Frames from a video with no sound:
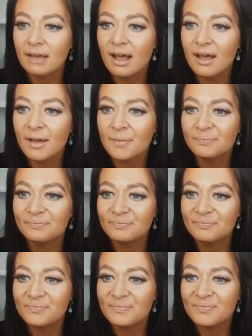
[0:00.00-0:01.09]

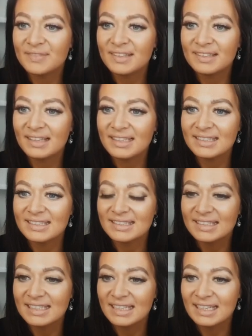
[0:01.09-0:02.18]
Let's
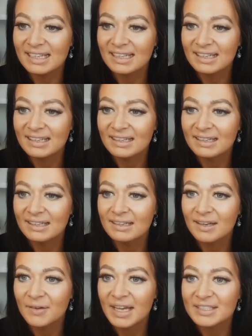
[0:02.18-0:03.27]
see.
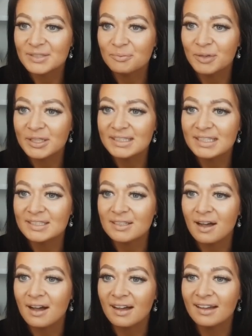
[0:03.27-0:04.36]
Okay, so Princess
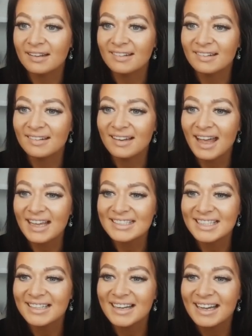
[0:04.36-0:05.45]
Khan. Hi,
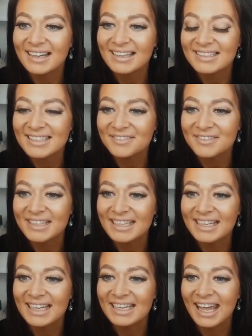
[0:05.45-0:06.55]
Sarah and
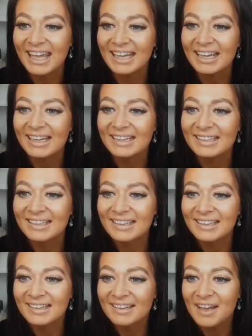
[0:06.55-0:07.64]
Tiffany and Anna.
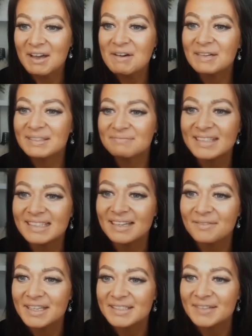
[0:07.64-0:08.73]
Oh, I missed a
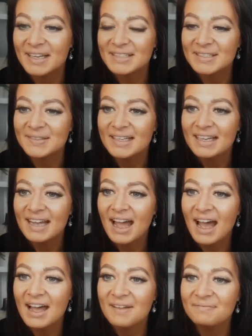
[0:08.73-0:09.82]
couple things. Okay, so,
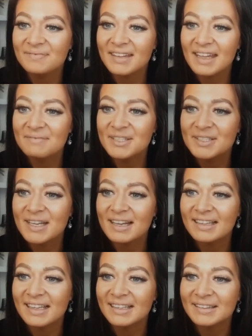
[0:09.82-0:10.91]
and
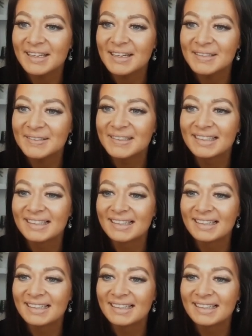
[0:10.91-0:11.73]
Michelle, hello.